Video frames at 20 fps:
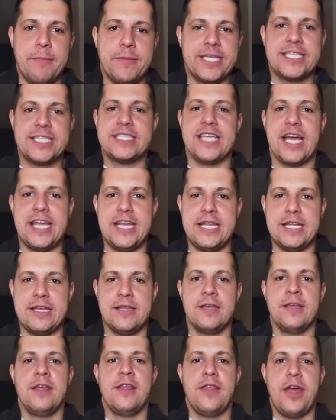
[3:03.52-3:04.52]
I'm
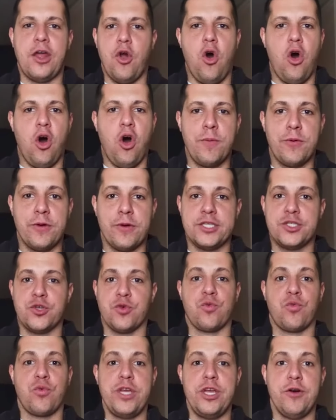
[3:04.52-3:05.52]
excited that Auburn has a
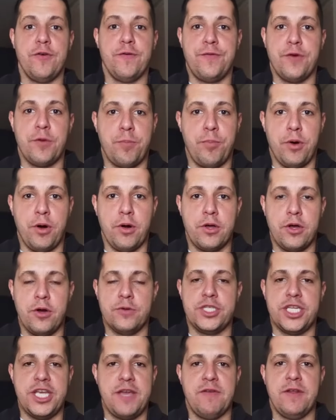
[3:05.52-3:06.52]
real football
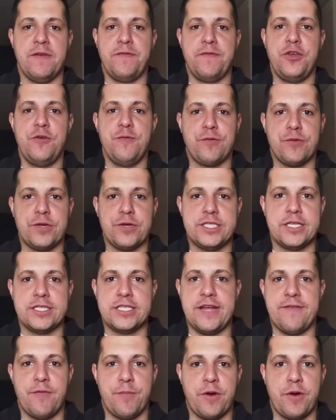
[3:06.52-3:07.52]
coach, even if Hugh Freeze
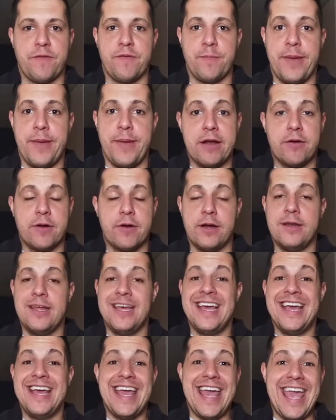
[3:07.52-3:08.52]
doesn't have a perfect background.
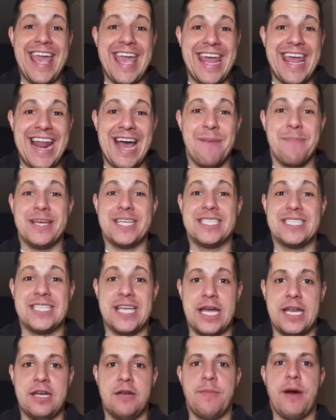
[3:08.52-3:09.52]
And I'm
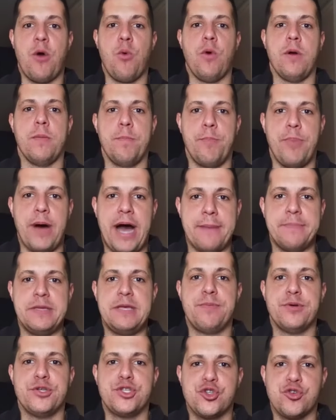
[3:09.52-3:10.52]
excited about what
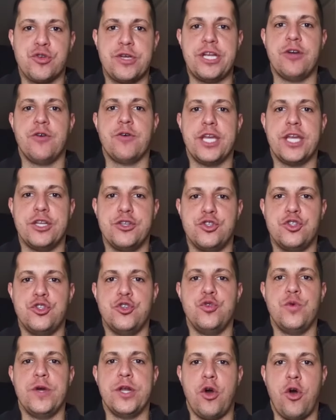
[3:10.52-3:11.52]
Bobby Petrino can
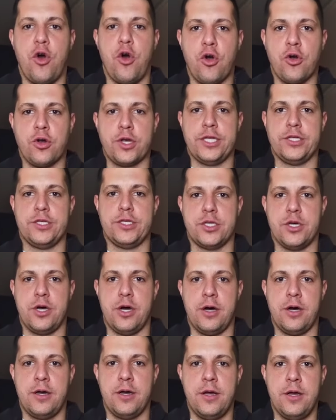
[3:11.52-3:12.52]
do at
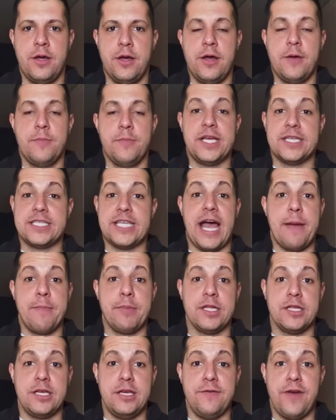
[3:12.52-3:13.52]
Arkansas because I
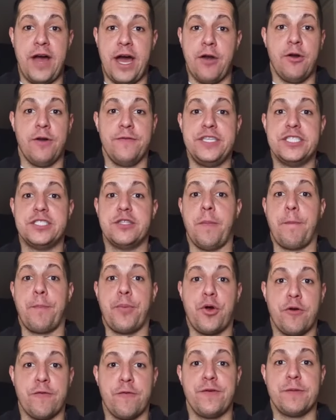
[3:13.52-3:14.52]
believe, I don't know if he's the
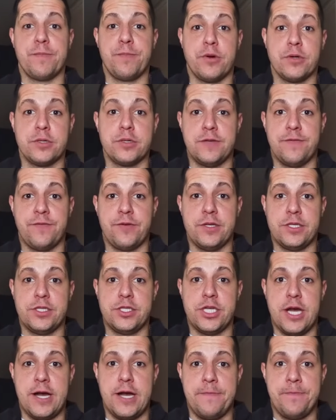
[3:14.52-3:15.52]
perfect person for this
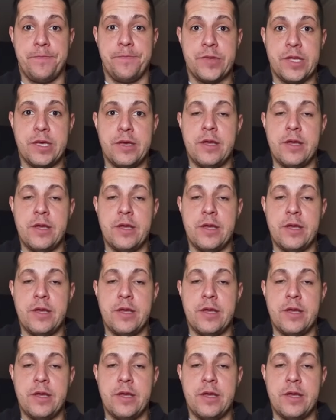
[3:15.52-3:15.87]
job,